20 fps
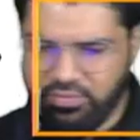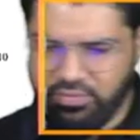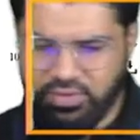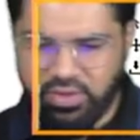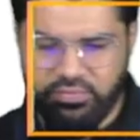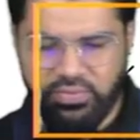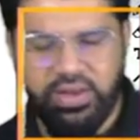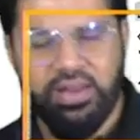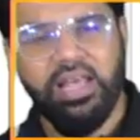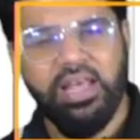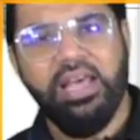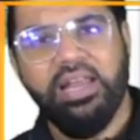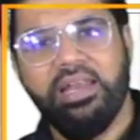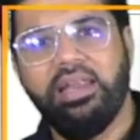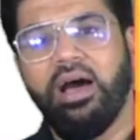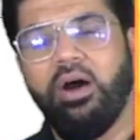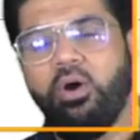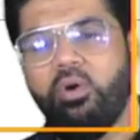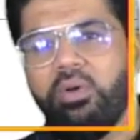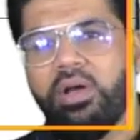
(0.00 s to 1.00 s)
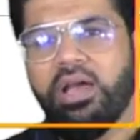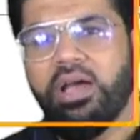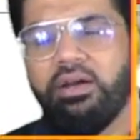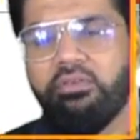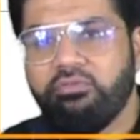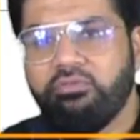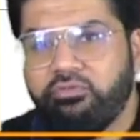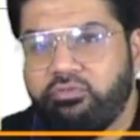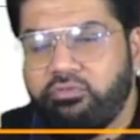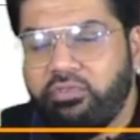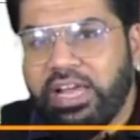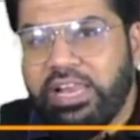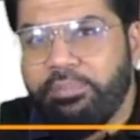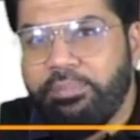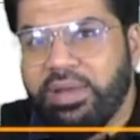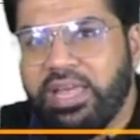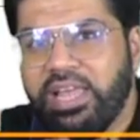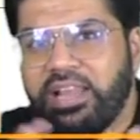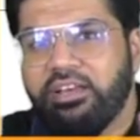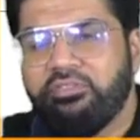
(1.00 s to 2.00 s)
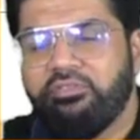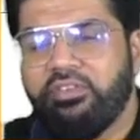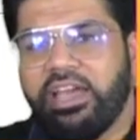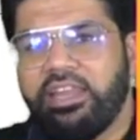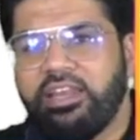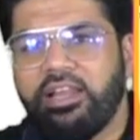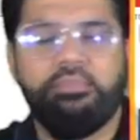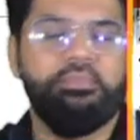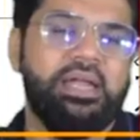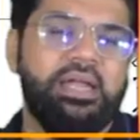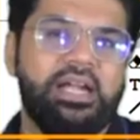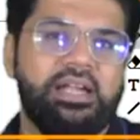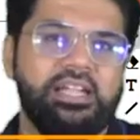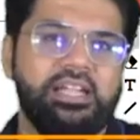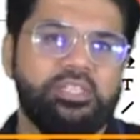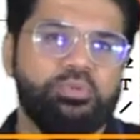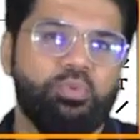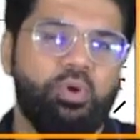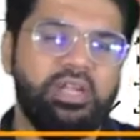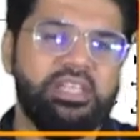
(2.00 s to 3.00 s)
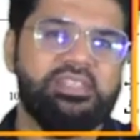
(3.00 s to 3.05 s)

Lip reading: given. Now, while making the final merit list, what is